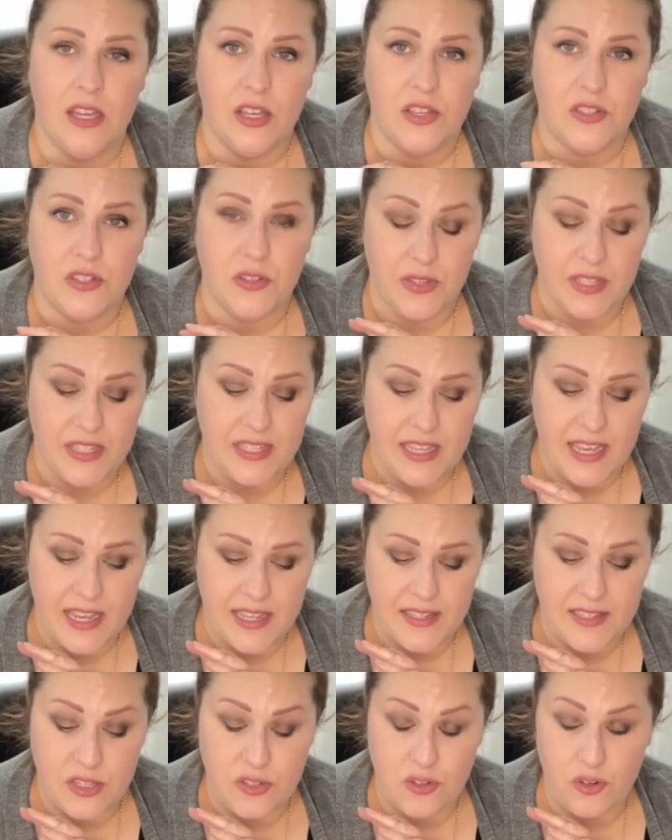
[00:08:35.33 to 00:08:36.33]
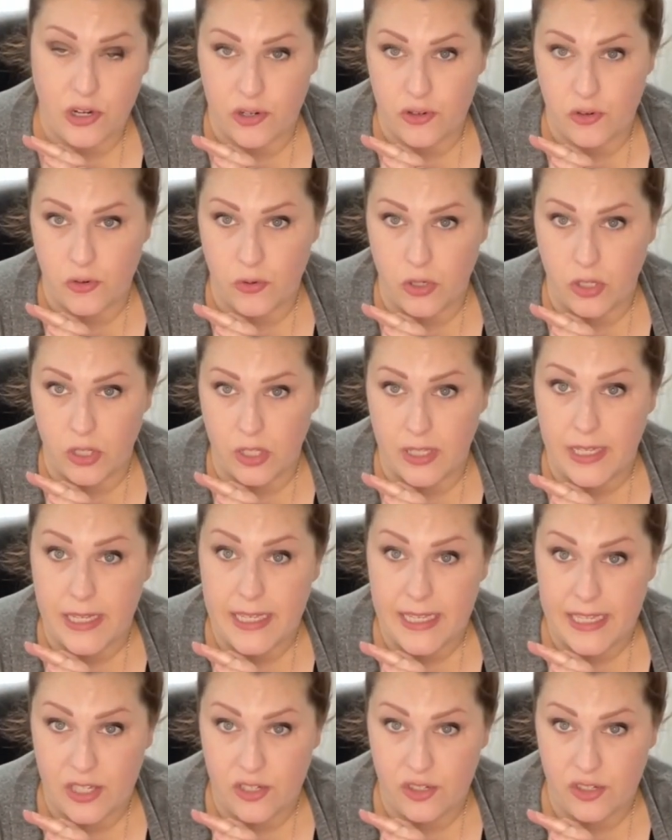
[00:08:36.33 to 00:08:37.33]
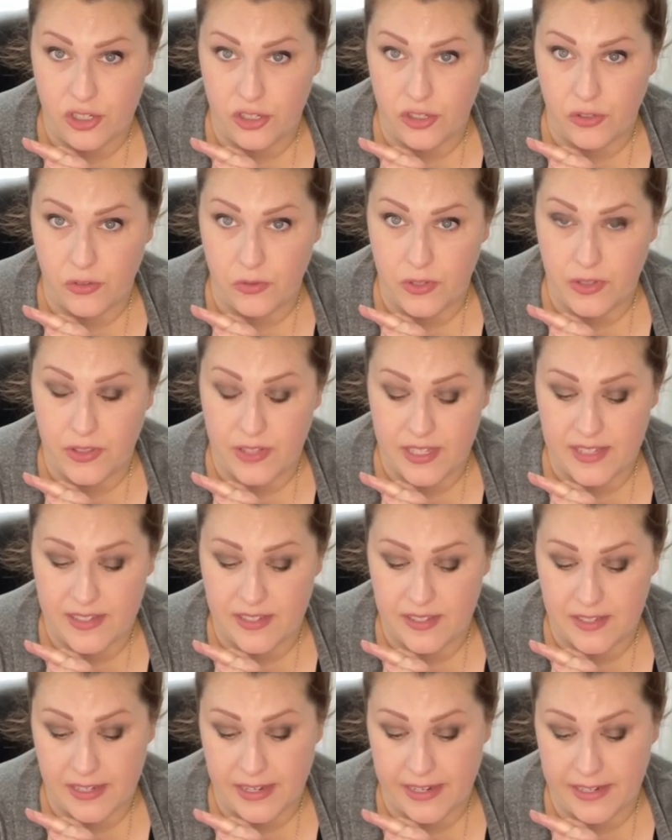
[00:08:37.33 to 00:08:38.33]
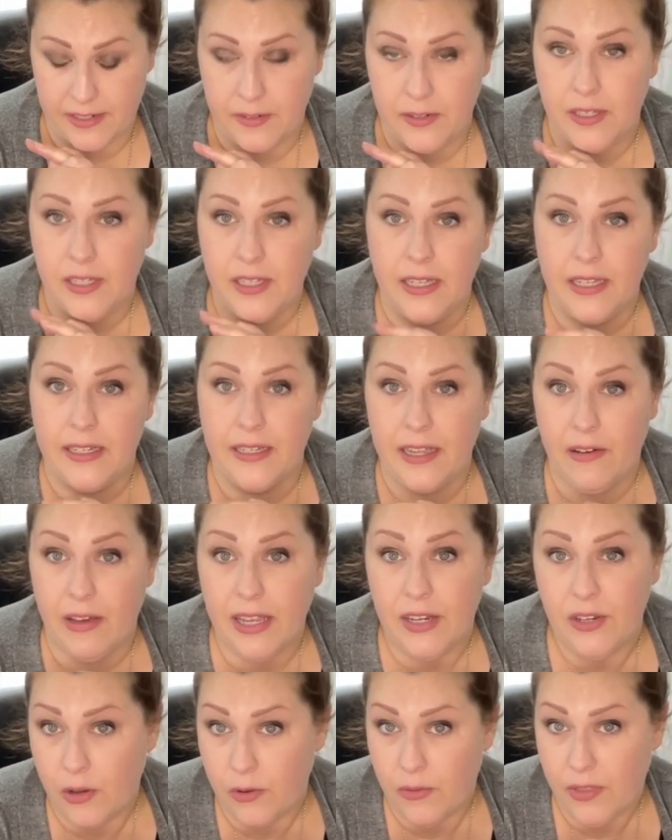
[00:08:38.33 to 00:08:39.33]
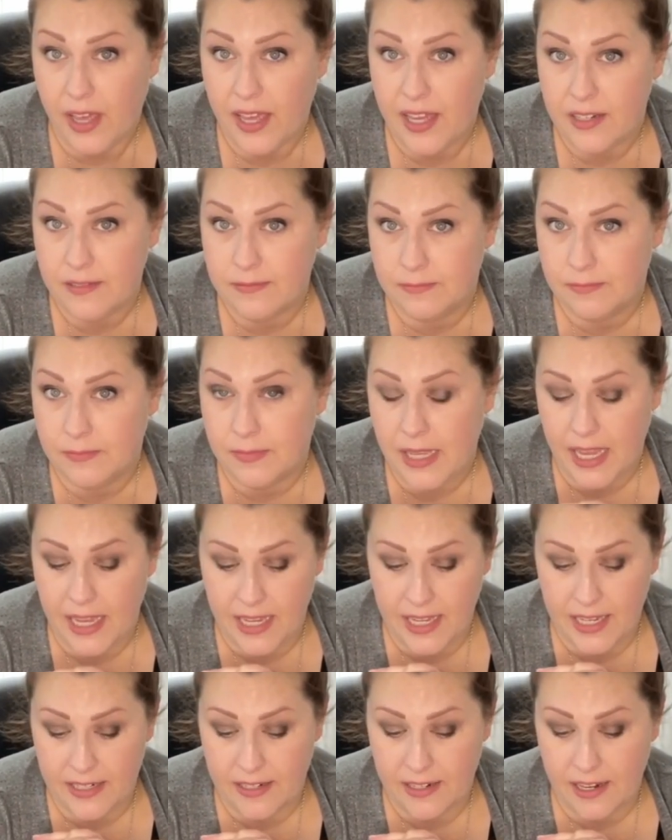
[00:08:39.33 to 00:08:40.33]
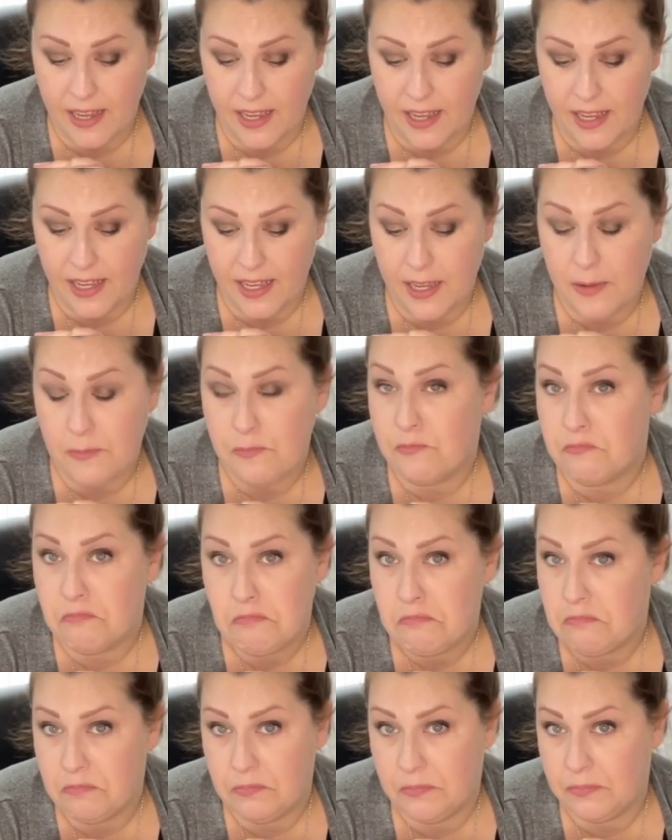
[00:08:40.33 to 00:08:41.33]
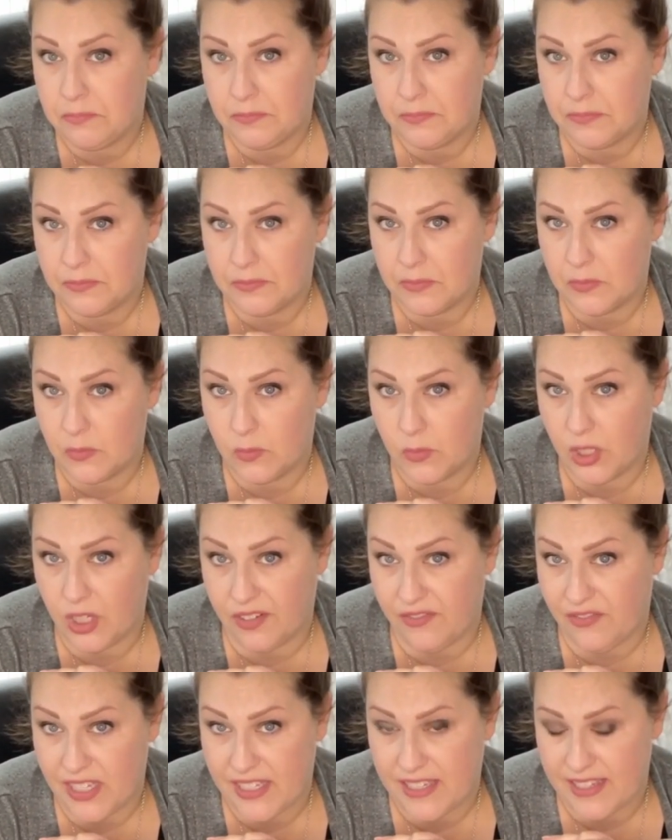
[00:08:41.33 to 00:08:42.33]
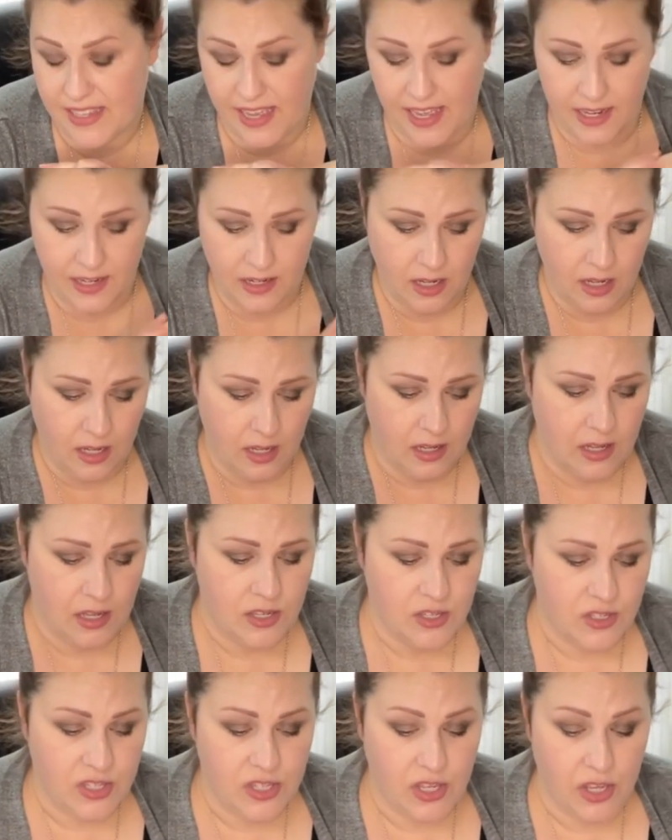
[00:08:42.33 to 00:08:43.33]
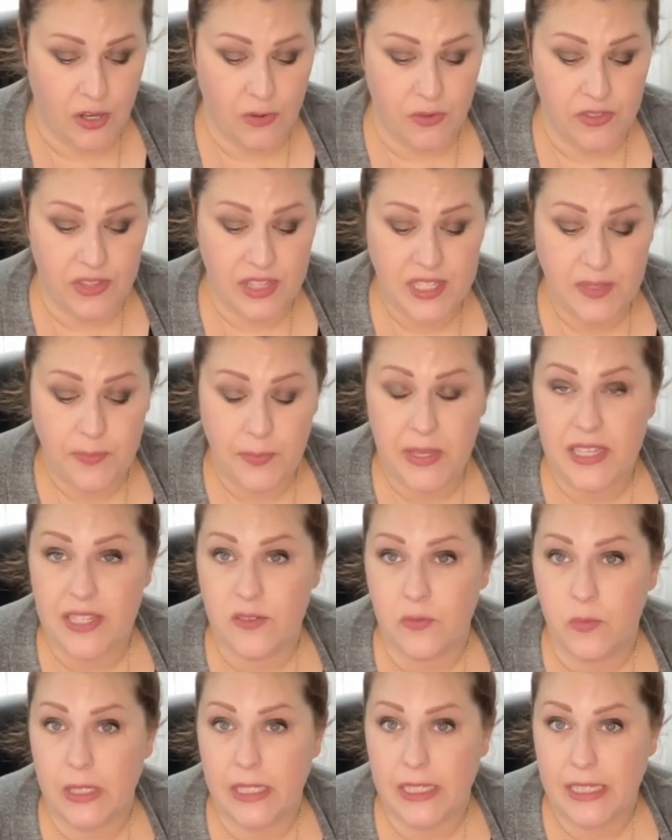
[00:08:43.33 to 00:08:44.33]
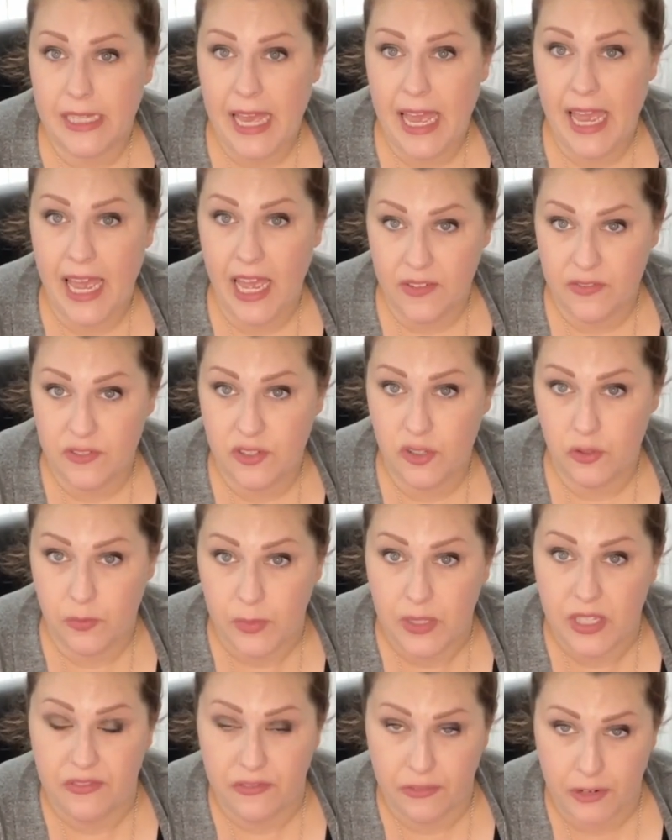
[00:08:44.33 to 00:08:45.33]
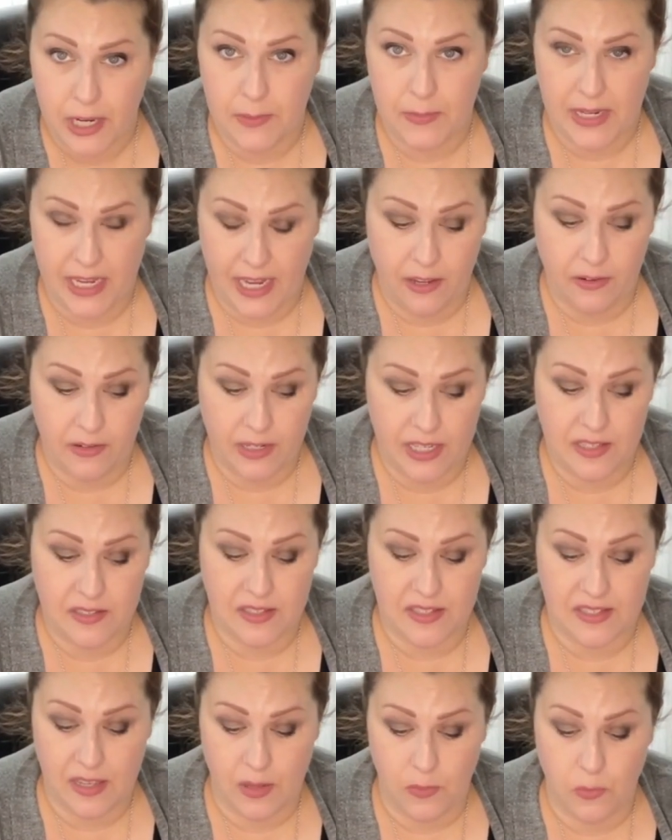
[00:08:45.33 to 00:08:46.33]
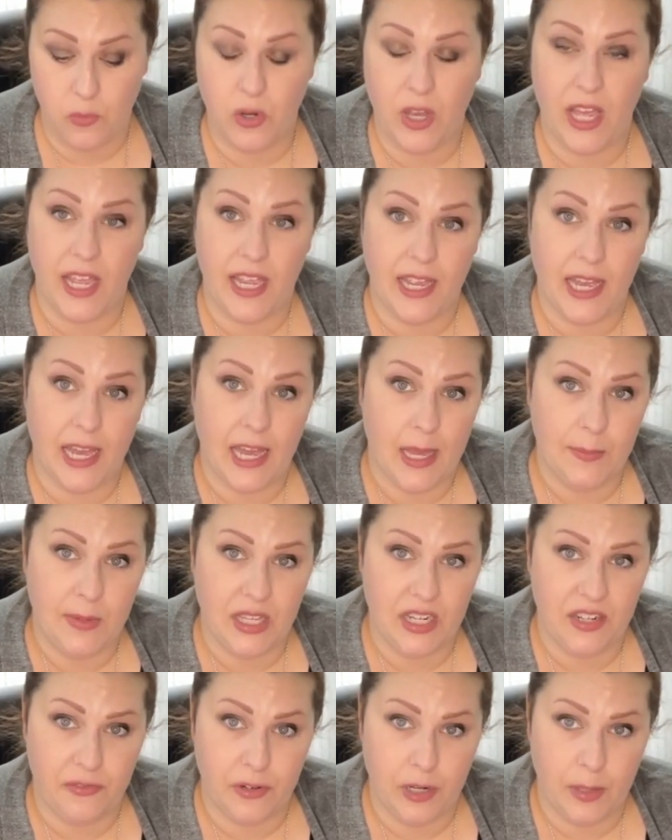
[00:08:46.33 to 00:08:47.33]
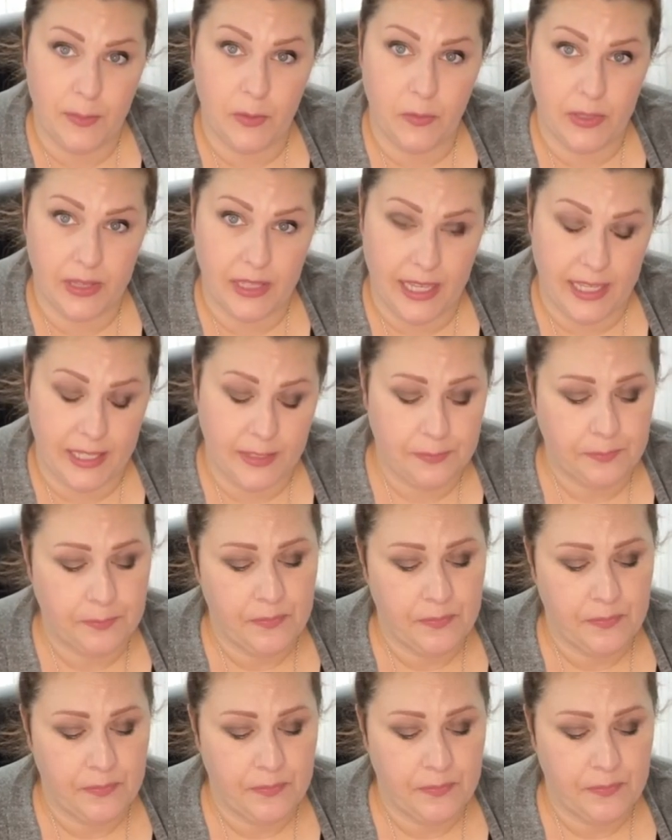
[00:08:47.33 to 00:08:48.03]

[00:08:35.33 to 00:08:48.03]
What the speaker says: So this has a structural issue, this design. Now I know that, and I'm gonna fix that. So this piece will have to be framed out in some way. I'm gonna frame it with lead.